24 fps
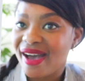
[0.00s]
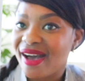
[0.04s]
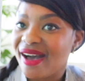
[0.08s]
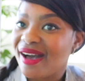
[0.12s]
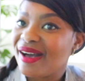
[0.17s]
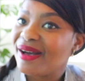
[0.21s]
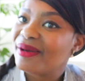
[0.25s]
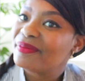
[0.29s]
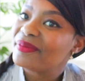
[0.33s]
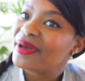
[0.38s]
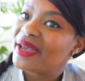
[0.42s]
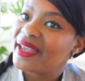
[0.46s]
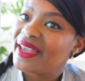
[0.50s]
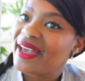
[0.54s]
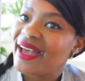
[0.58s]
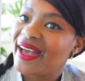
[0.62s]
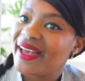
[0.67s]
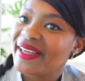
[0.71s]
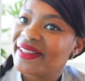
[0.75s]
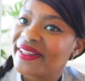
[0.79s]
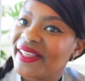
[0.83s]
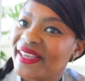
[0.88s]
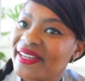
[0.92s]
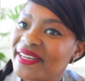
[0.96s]
Um, I
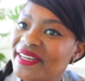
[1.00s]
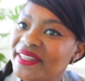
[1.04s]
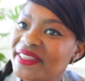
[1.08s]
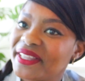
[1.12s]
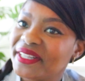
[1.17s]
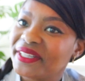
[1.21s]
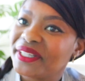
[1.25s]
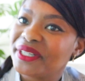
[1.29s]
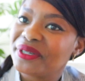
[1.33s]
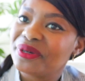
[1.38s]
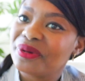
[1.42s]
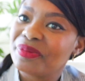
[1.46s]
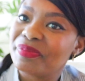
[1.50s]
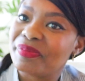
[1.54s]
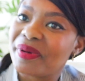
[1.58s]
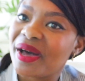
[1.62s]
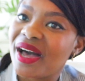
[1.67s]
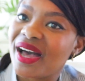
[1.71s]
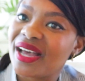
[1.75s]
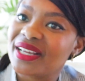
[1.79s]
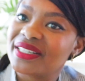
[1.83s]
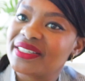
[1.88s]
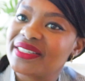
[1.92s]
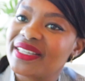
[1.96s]
highlighted the little
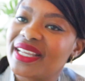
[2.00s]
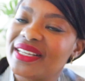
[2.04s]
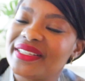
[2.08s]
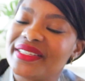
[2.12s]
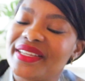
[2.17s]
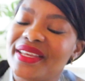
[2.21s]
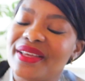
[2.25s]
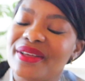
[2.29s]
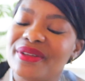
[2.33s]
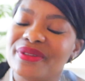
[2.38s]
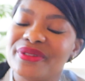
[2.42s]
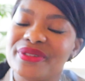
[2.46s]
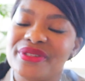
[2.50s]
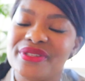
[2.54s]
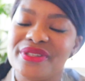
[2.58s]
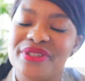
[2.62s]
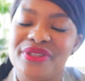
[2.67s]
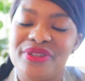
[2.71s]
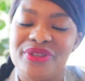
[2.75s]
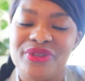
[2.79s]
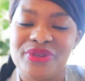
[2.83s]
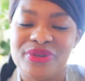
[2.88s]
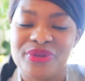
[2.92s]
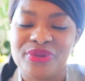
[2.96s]
box that tells
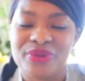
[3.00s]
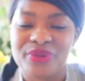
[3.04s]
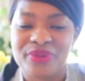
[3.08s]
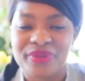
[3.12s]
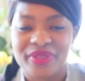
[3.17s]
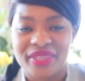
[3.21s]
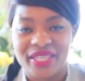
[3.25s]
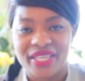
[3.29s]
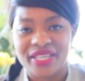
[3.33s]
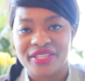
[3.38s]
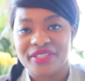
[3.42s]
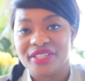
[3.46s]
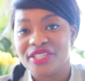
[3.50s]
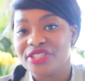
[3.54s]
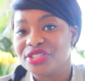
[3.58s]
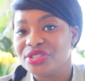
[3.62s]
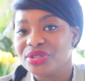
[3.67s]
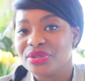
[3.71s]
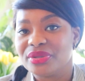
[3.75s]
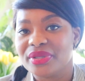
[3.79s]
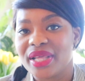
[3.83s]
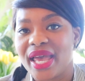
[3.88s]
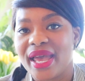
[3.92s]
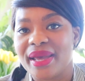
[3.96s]
you the
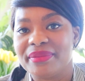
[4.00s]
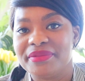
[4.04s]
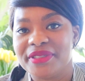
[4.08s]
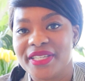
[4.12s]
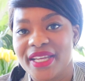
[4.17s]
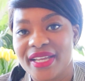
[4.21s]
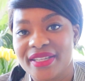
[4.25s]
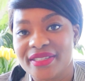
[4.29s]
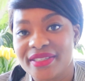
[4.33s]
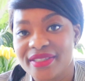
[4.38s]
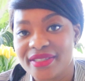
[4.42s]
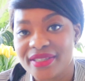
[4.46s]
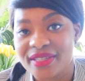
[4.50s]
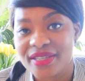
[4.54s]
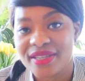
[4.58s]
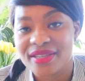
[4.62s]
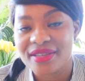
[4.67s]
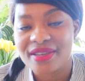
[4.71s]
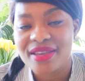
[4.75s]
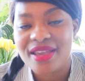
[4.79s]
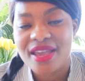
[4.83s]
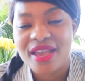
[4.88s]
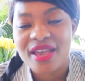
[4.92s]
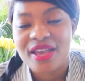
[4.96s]
initial lab
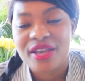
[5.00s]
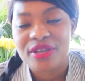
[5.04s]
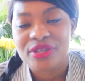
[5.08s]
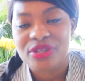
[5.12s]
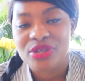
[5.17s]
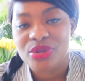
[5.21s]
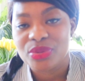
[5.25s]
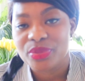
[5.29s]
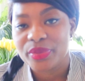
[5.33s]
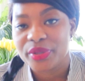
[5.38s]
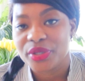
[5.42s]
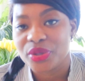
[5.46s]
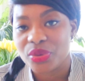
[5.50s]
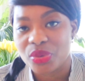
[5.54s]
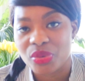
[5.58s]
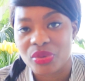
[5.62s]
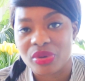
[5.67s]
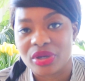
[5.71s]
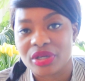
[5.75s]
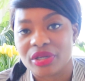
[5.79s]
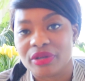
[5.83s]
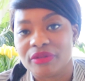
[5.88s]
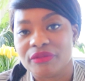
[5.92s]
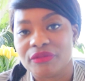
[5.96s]
testing you would
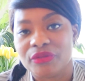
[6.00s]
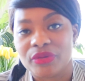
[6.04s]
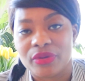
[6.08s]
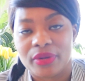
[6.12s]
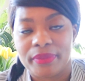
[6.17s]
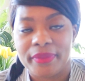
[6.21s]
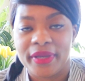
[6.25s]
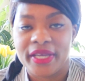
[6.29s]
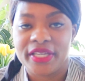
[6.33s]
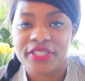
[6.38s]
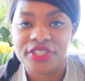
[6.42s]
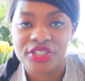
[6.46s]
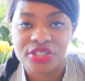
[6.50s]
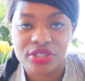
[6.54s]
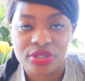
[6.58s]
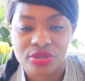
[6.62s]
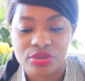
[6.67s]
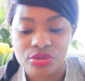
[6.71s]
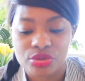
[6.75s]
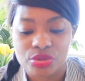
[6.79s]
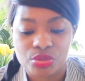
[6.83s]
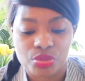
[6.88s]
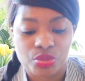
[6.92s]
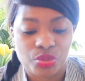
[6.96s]
order for a
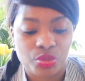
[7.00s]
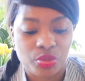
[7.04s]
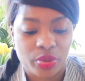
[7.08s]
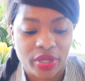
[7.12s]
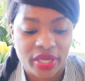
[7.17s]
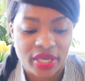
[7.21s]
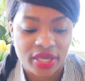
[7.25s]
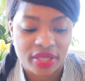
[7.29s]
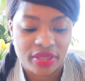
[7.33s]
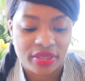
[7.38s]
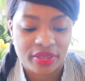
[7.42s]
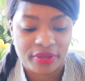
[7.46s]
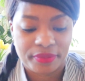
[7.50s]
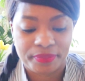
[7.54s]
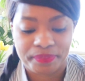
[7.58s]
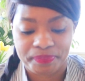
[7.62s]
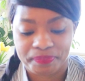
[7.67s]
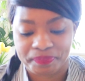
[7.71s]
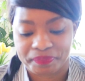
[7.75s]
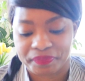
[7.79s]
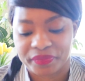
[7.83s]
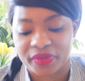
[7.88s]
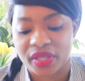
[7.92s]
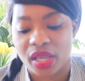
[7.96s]
patient with
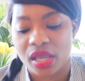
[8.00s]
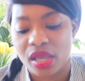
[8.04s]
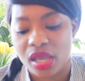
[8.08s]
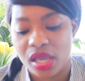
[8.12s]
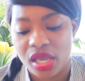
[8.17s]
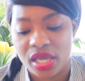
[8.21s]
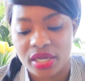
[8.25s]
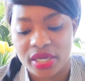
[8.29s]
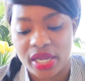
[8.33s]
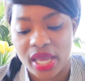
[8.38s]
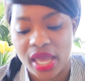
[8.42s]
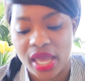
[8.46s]
an